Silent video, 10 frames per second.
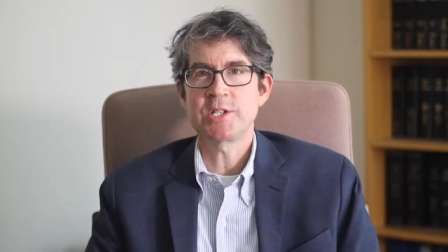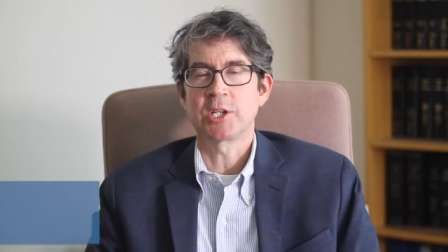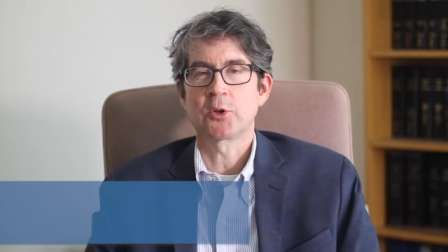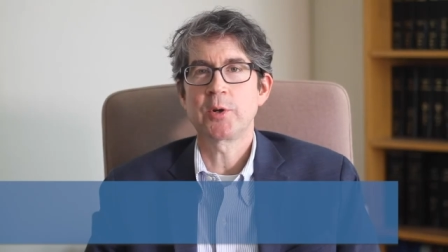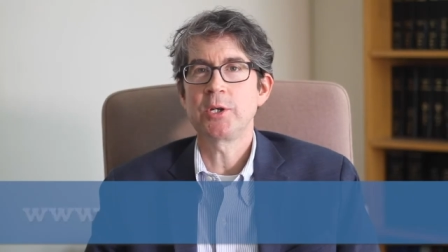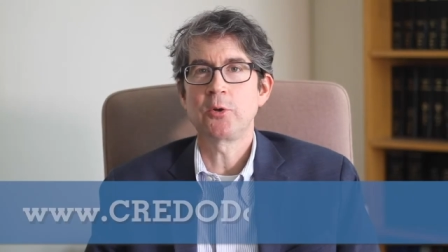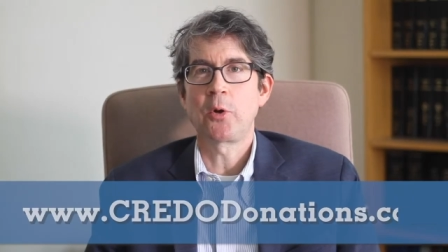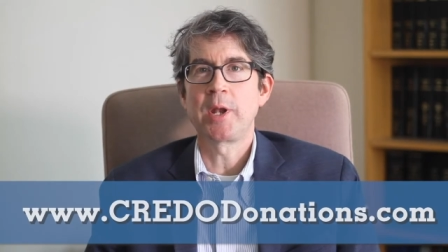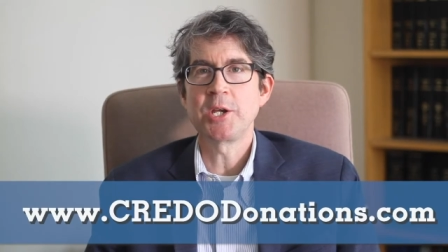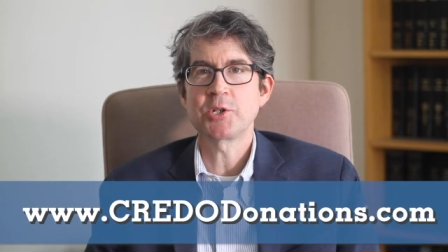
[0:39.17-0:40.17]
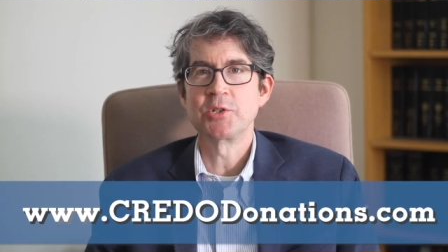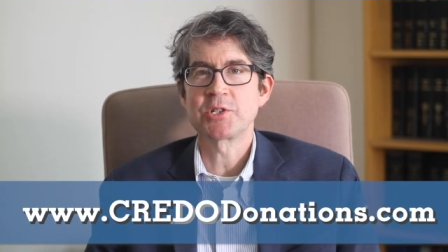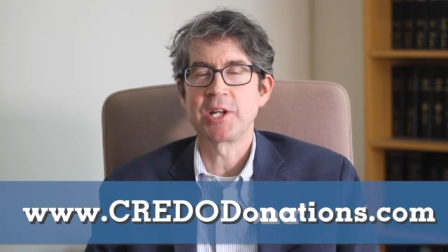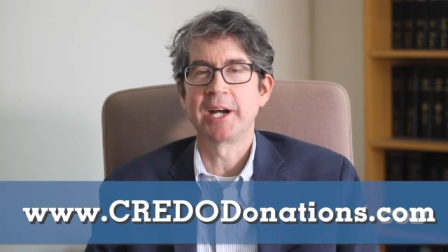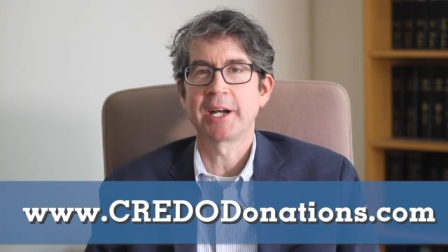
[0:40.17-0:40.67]
visit
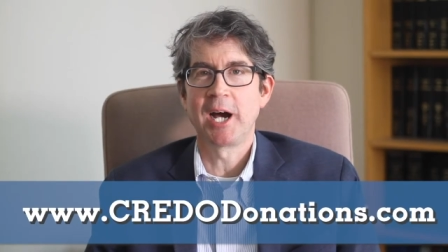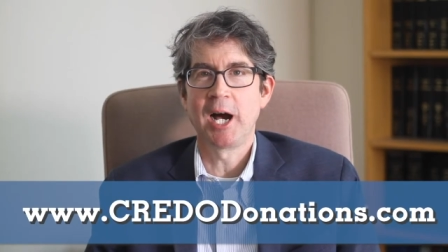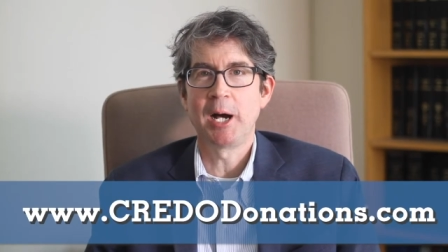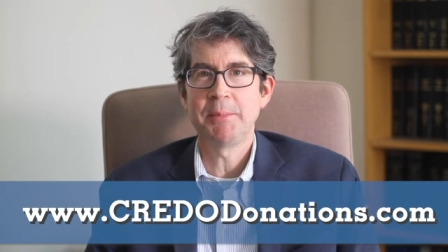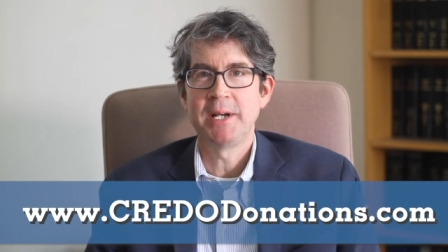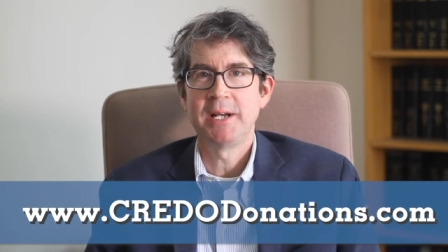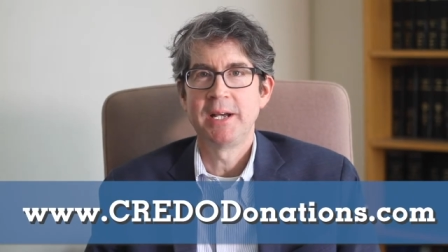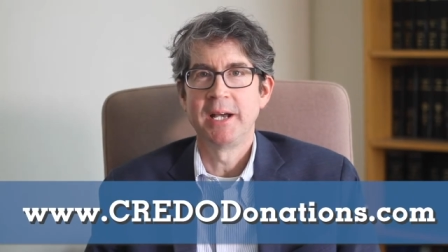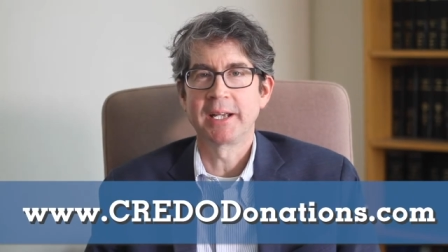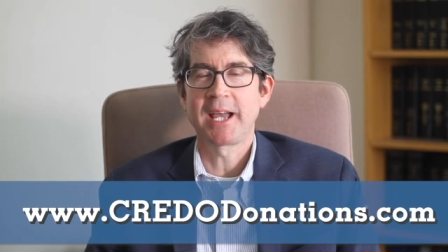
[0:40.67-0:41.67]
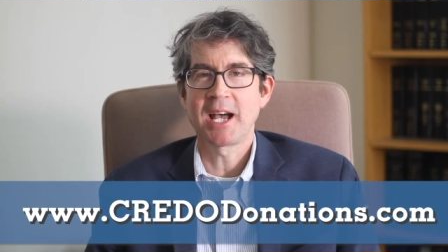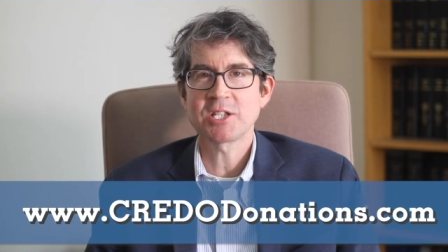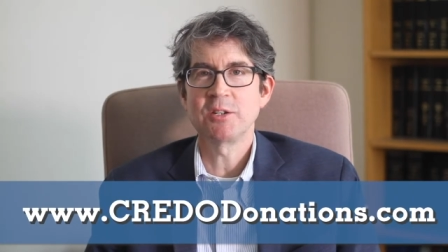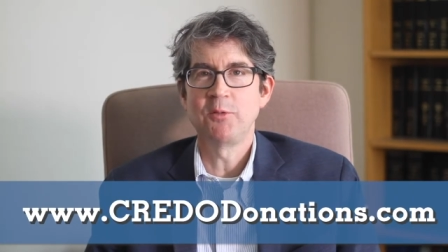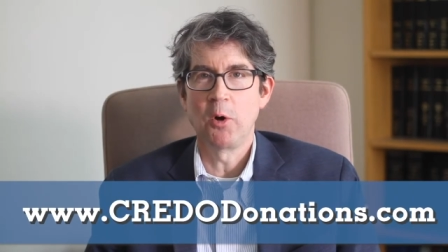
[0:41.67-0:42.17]
credodonations.com and
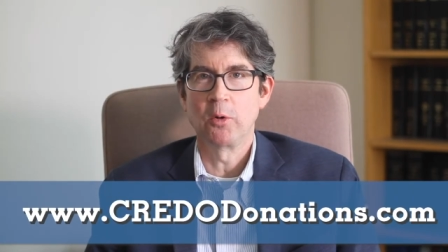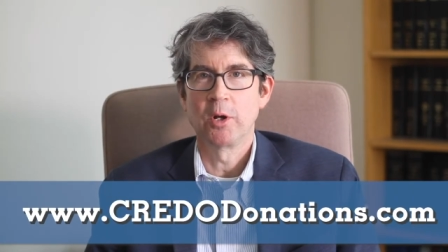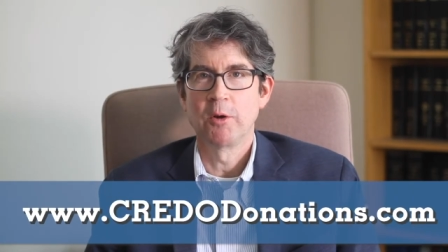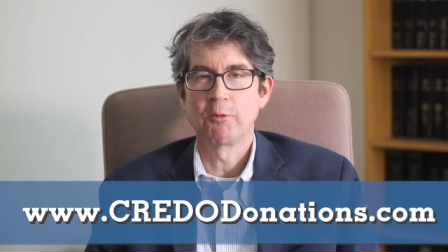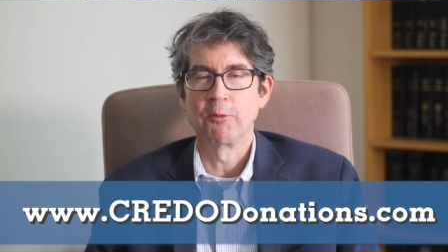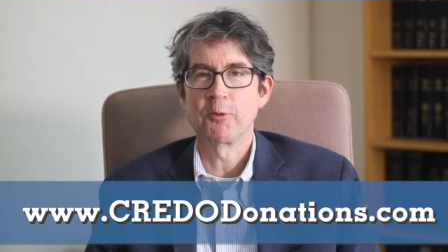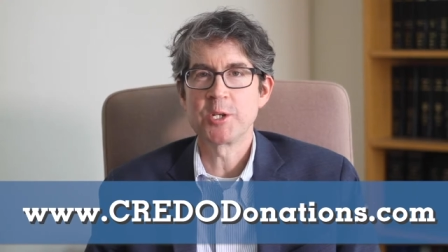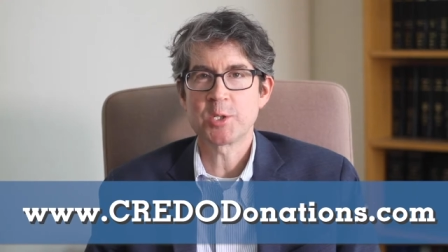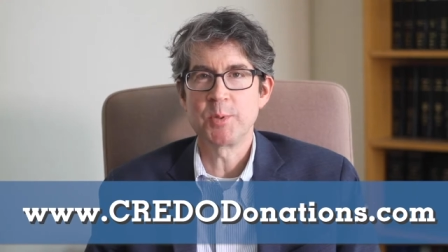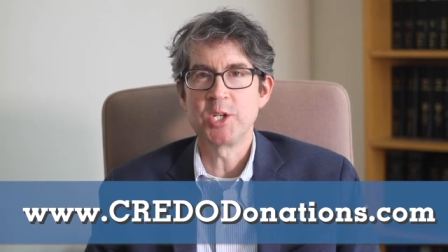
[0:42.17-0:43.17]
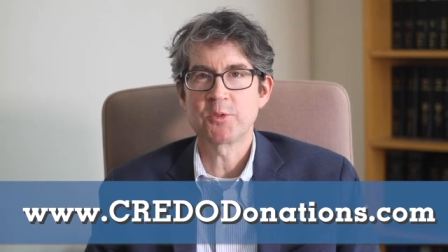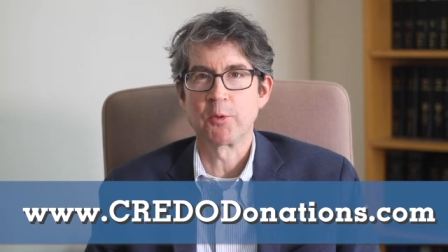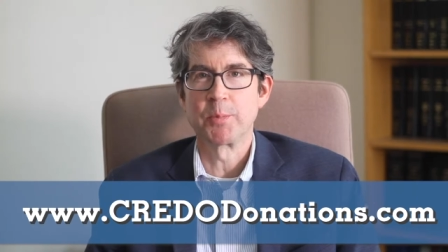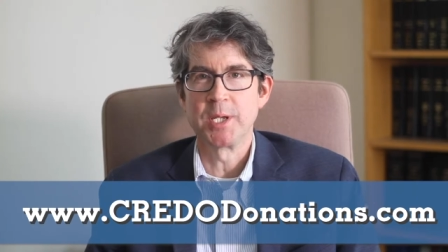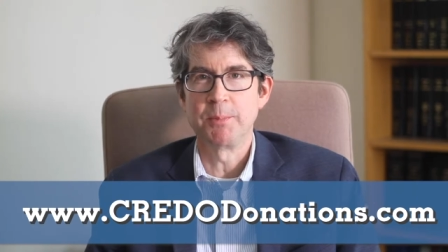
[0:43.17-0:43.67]
cast a vote for free speech
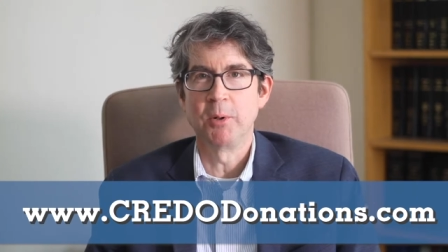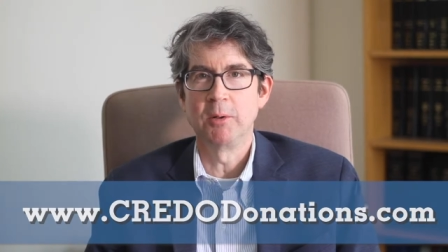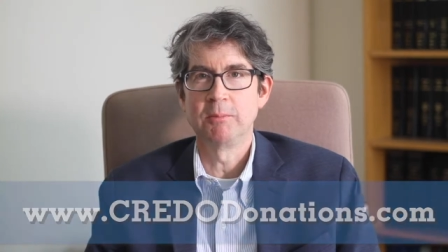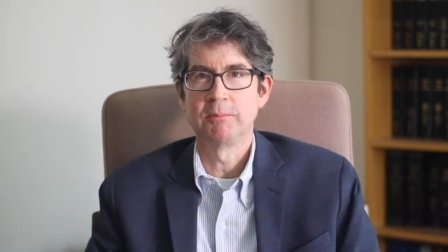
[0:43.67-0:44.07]
for people.